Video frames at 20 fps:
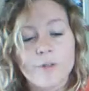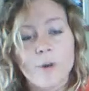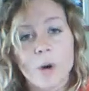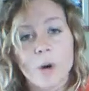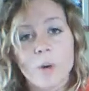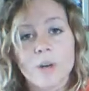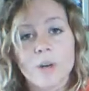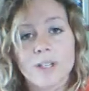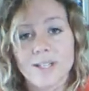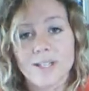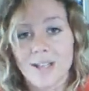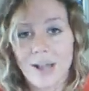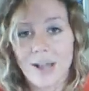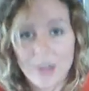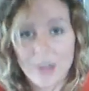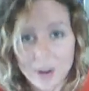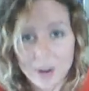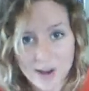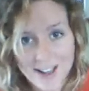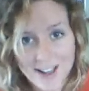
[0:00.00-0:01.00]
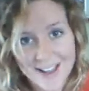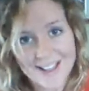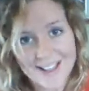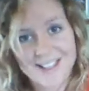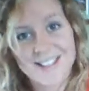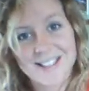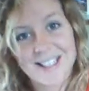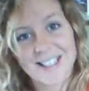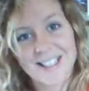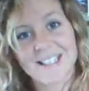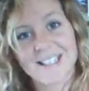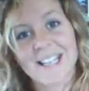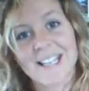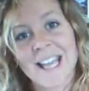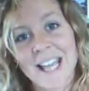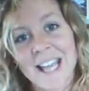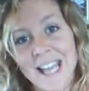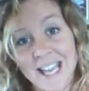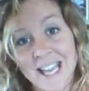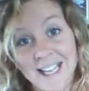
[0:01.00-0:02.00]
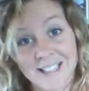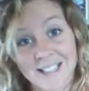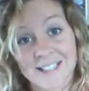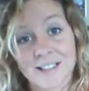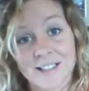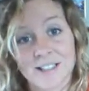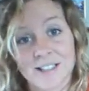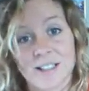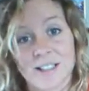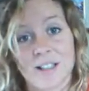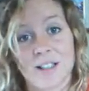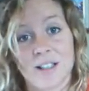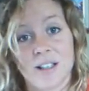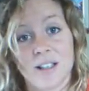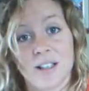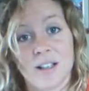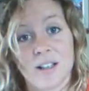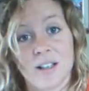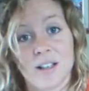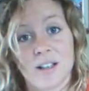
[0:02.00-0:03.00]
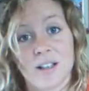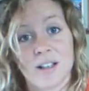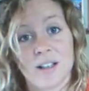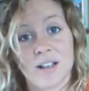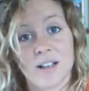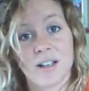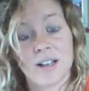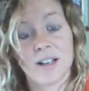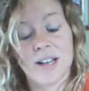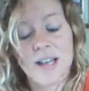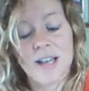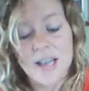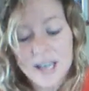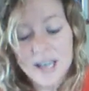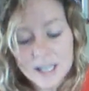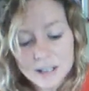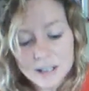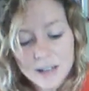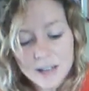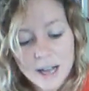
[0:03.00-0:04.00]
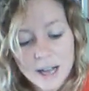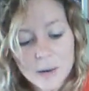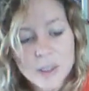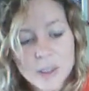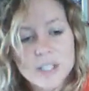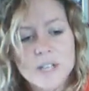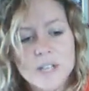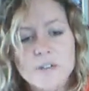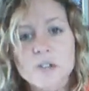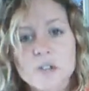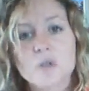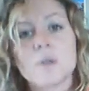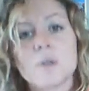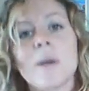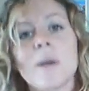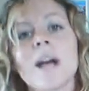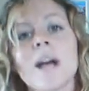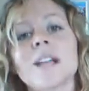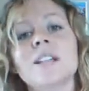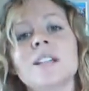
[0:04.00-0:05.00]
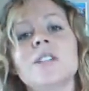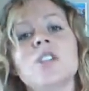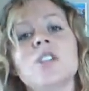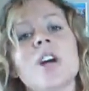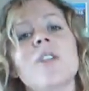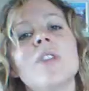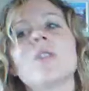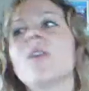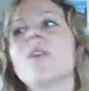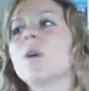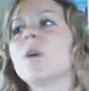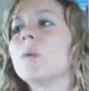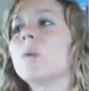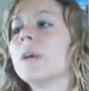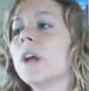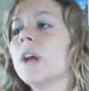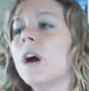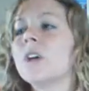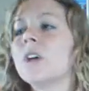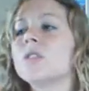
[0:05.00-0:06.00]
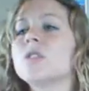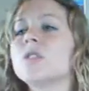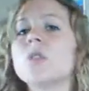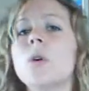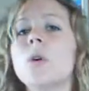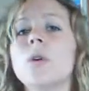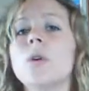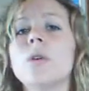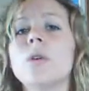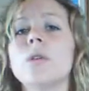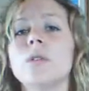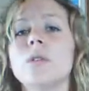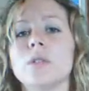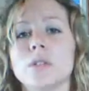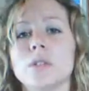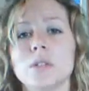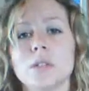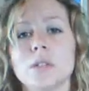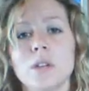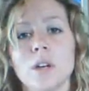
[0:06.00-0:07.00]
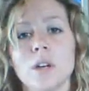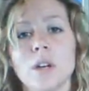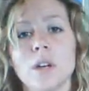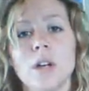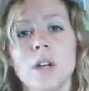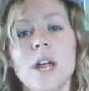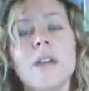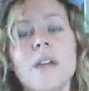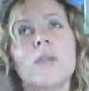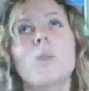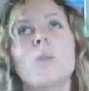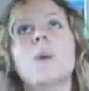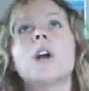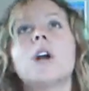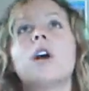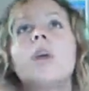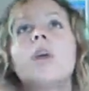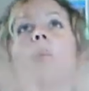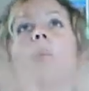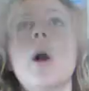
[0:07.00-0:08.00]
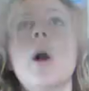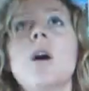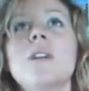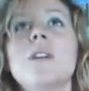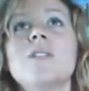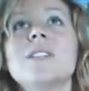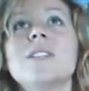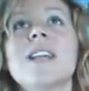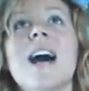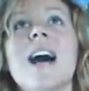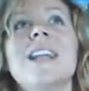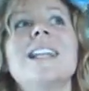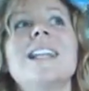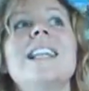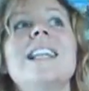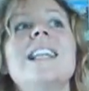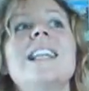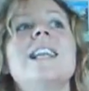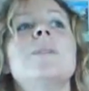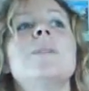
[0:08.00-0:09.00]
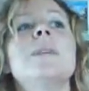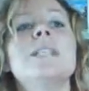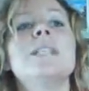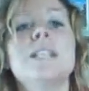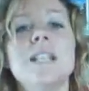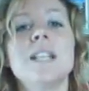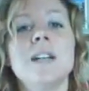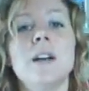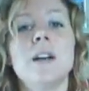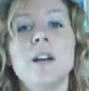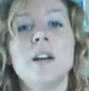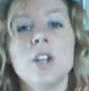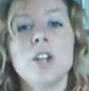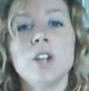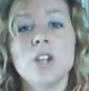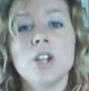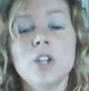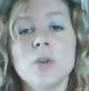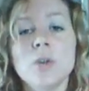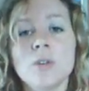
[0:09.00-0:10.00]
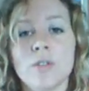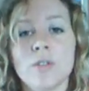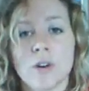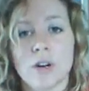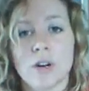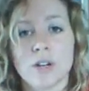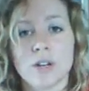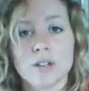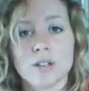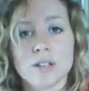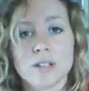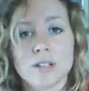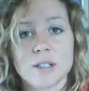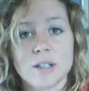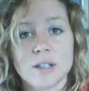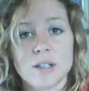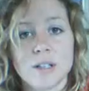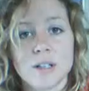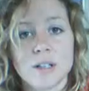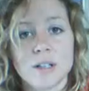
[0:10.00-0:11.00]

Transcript: forward together hand in hand and allow ourselves to remind each other that we are souls, that we are a part of this unlimited universe.